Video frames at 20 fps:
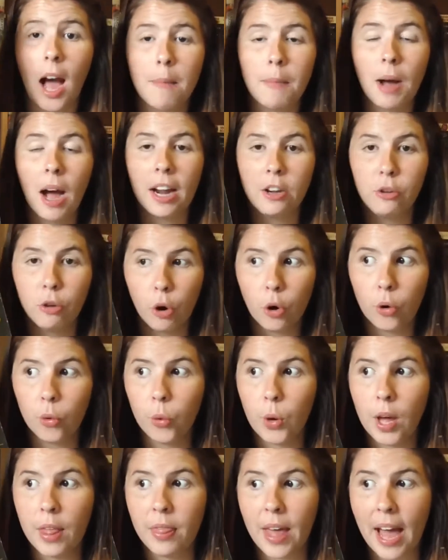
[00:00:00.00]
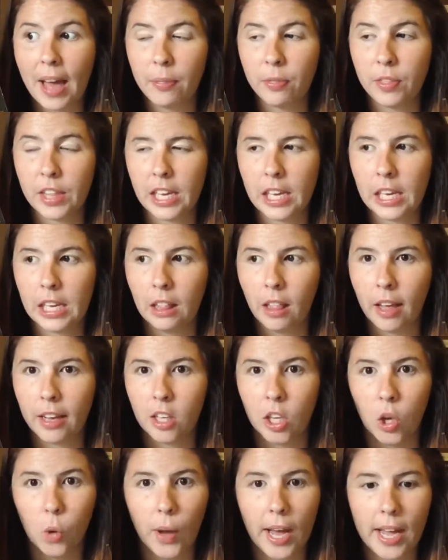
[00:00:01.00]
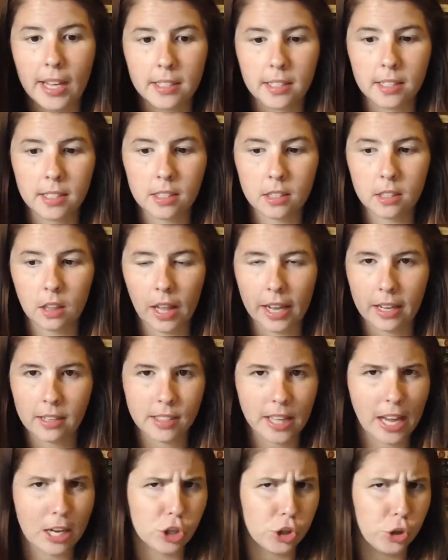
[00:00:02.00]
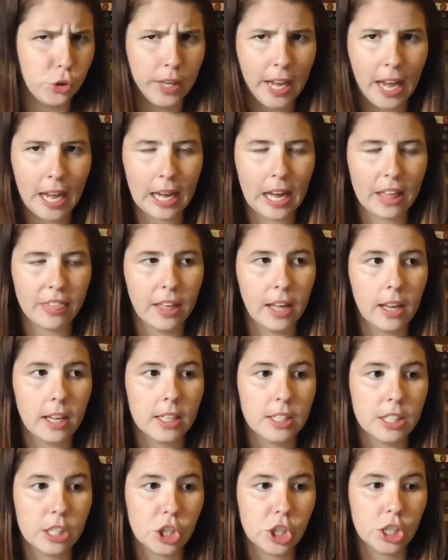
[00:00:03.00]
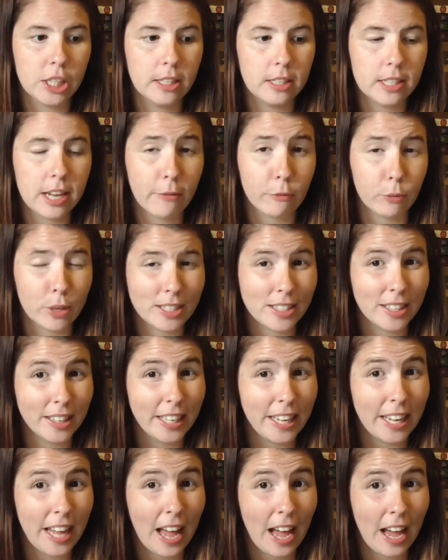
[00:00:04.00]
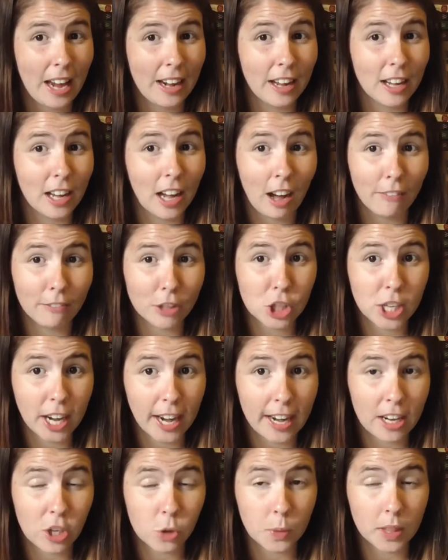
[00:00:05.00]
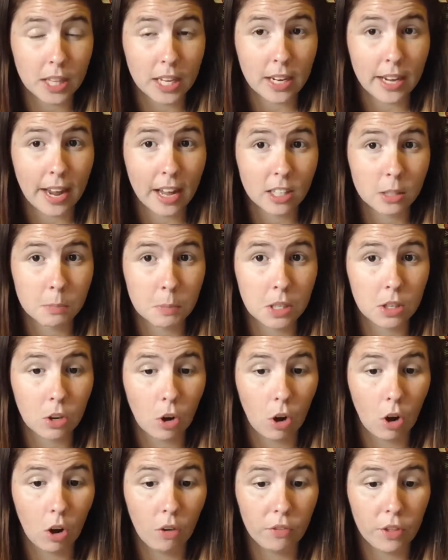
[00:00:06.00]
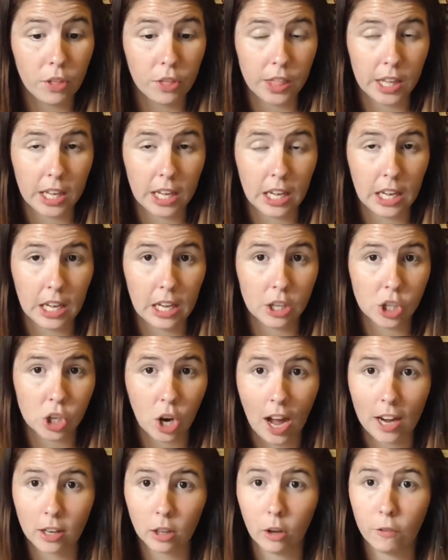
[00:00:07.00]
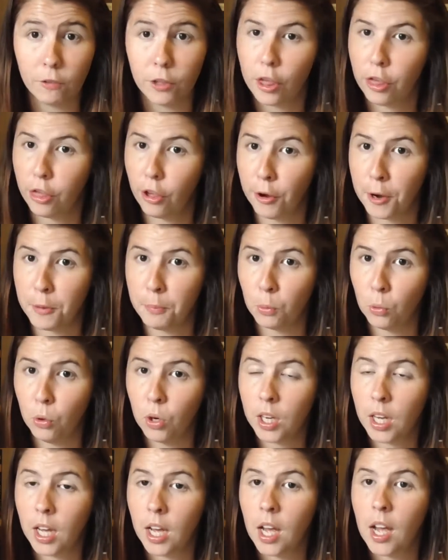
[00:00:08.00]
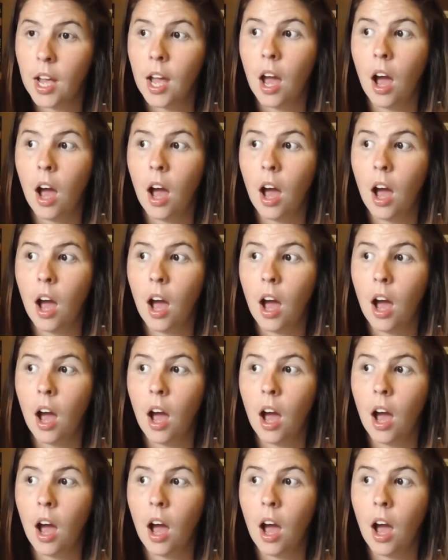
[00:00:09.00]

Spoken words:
I know that the US / UK, I think, editions have recently had a cover change with the announcement of the title of the third book.